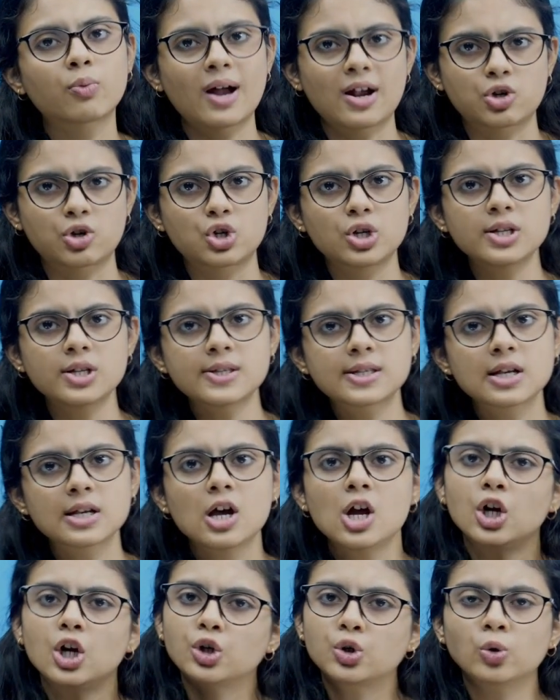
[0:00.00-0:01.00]
questions,
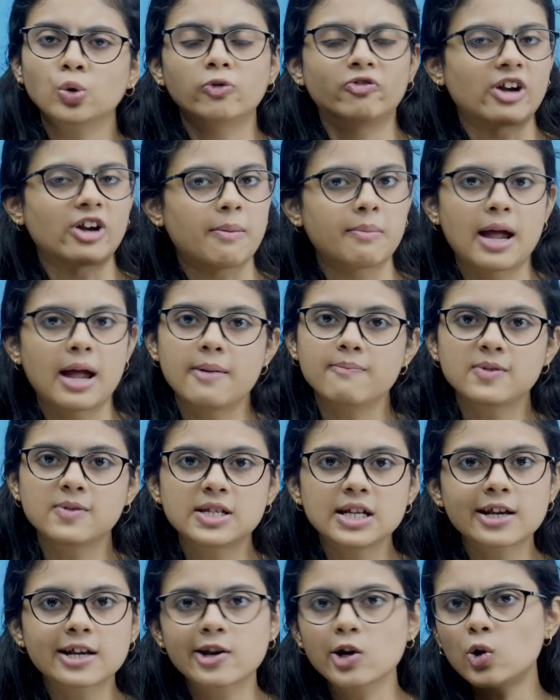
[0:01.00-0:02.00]
2 from
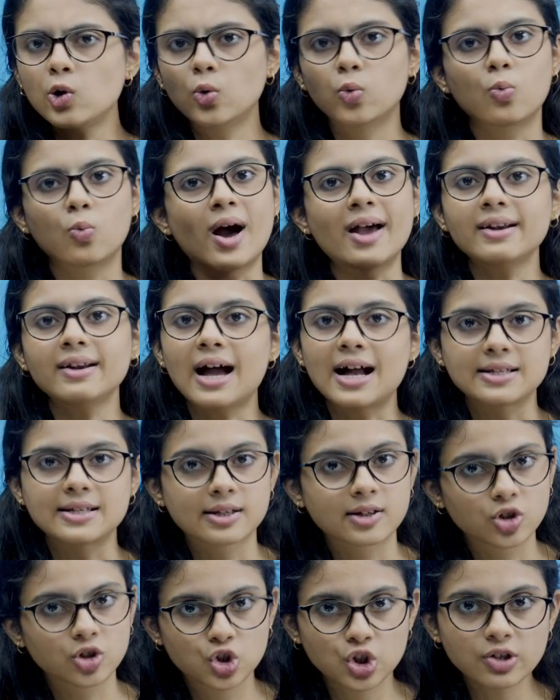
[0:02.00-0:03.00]
MCQ, 1
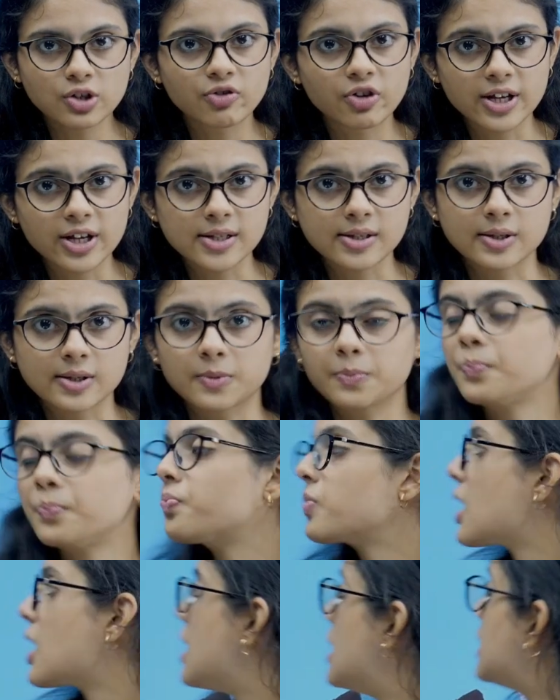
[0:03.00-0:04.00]
assertion, reason.
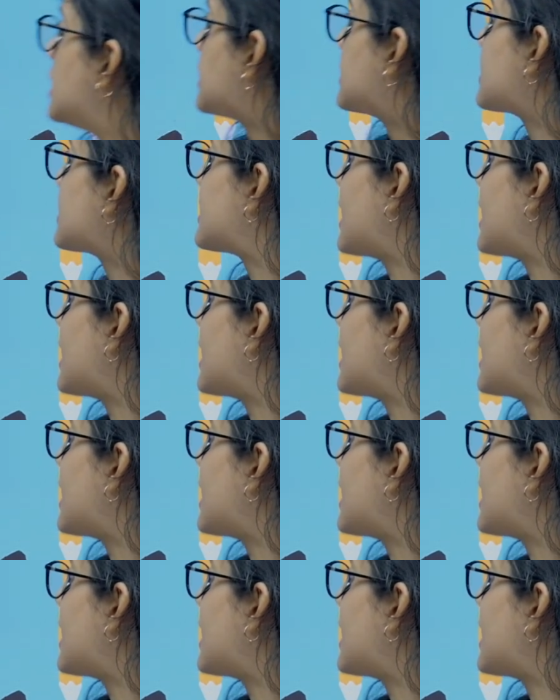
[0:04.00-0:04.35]
The